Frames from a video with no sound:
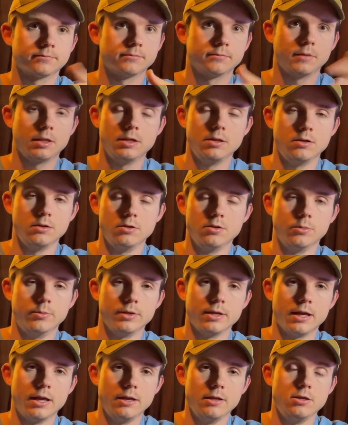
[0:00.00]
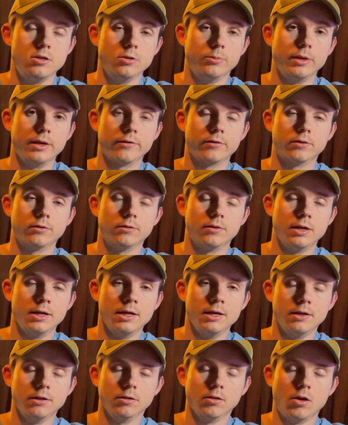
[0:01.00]
you'll be you'll be able to
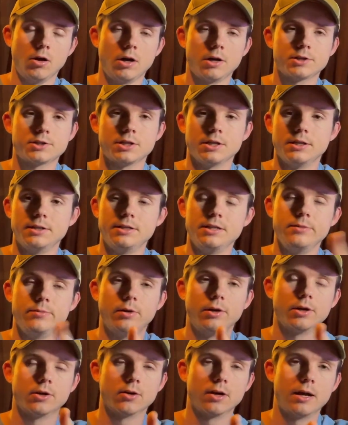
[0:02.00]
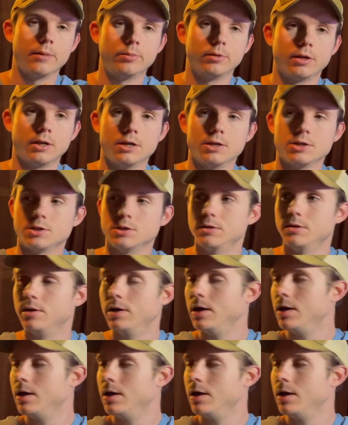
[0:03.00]
launch and debug your application.